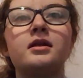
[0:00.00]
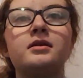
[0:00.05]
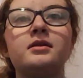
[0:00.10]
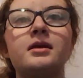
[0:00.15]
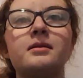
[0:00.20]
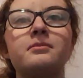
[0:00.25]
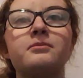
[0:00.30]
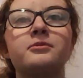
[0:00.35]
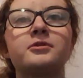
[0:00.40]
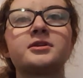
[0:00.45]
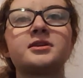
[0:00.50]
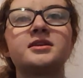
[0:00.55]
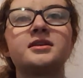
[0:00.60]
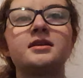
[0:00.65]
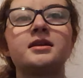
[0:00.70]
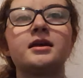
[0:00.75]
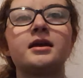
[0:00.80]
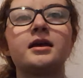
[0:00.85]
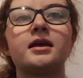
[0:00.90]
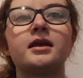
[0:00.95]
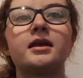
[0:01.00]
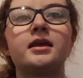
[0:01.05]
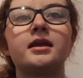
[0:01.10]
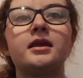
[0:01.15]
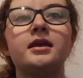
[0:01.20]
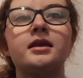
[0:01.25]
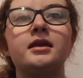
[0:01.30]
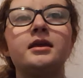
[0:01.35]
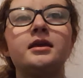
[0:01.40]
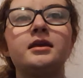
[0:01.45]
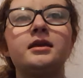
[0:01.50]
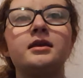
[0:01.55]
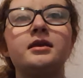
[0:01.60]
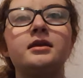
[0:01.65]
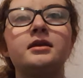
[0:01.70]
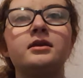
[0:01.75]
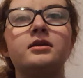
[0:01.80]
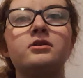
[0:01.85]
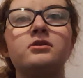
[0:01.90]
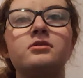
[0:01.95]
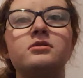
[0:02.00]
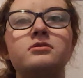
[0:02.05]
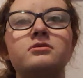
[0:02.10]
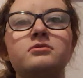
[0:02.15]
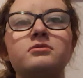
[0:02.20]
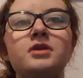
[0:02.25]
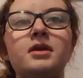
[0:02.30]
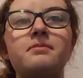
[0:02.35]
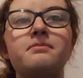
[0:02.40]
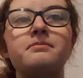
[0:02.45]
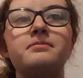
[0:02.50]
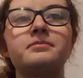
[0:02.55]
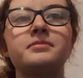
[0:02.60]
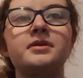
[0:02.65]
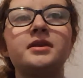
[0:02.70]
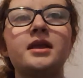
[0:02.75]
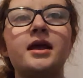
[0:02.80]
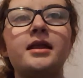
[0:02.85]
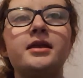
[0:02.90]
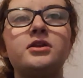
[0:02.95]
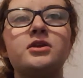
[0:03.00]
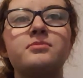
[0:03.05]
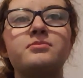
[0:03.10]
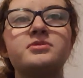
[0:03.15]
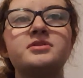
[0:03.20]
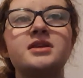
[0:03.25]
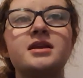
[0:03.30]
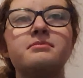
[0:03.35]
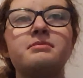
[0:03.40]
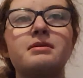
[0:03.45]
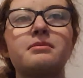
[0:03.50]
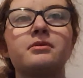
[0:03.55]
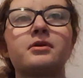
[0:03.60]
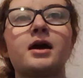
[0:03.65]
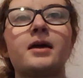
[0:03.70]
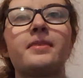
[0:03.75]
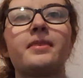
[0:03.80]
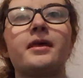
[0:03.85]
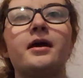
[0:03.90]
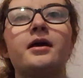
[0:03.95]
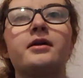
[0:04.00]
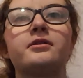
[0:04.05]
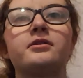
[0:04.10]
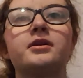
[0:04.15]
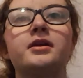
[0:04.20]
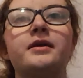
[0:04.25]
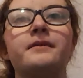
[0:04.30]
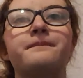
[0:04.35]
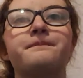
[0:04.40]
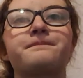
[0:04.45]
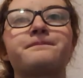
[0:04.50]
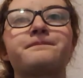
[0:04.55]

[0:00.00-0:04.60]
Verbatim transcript: Yep, one to nine. 92% people got that, okay.